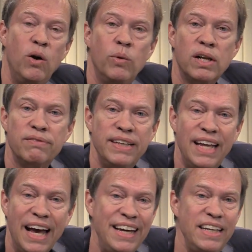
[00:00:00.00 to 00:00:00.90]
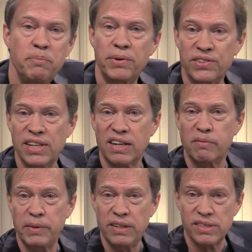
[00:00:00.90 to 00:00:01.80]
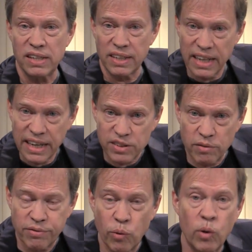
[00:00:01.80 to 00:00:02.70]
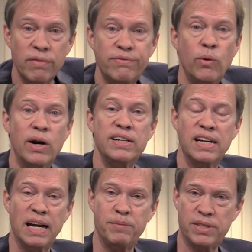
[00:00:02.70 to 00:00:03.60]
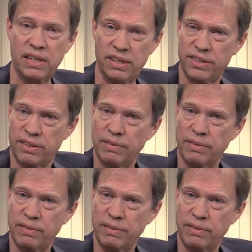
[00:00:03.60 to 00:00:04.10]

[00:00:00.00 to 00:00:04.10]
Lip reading: Well, 90% of music has a 4/4 time signature.